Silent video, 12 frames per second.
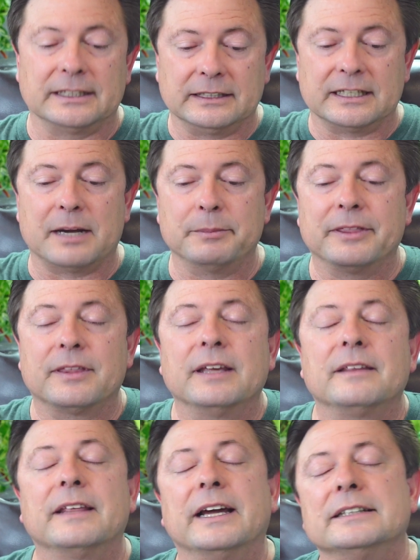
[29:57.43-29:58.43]
a common
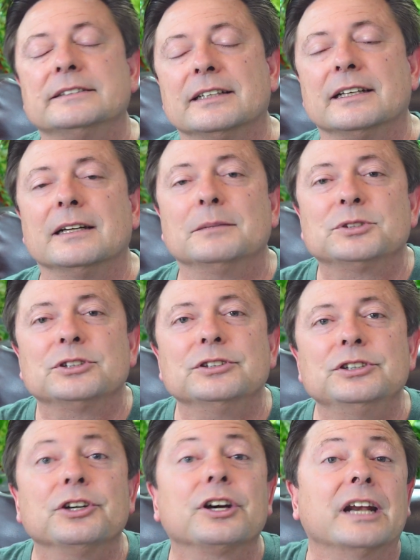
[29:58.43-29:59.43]
thing that I'm sure
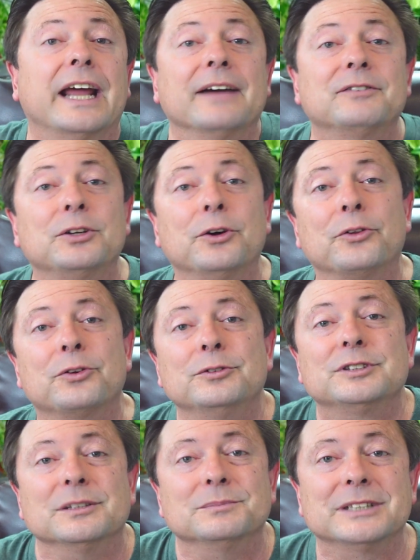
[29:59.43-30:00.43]
you're going to have to go through
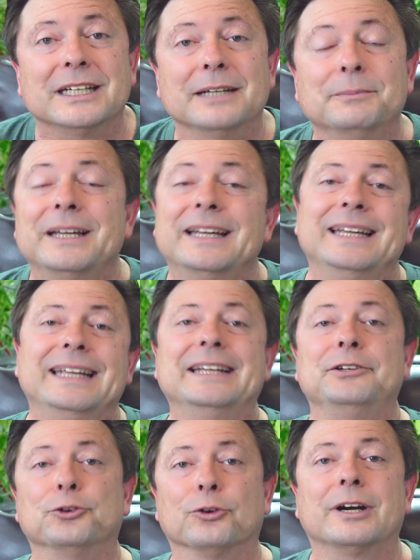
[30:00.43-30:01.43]
sometime
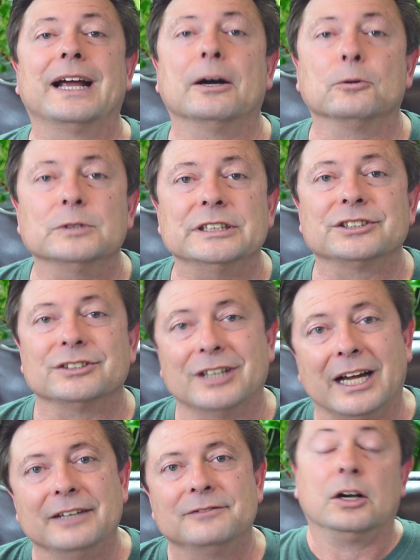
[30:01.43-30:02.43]
in your outreach life.